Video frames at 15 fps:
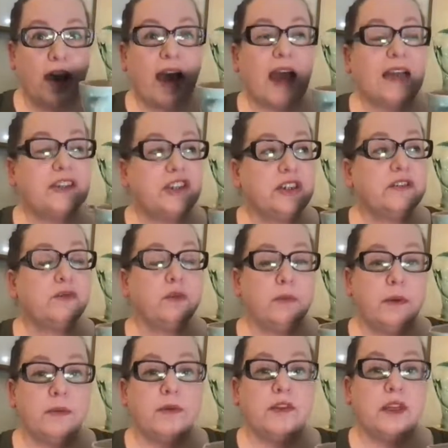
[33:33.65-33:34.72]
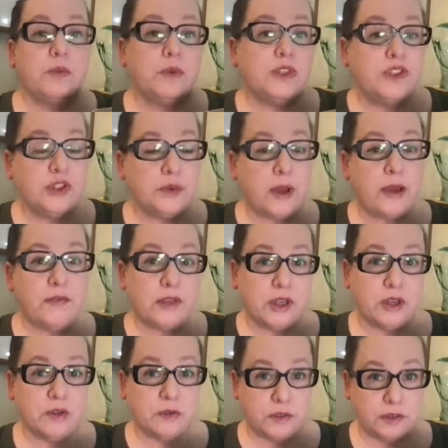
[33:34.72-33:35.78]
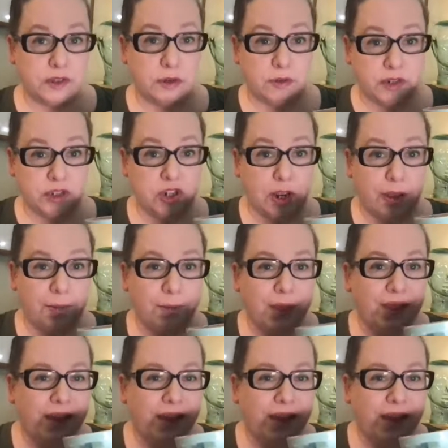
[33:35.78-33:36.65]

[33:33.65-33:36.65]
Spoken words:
I just remembered that we do have a local sewing shop.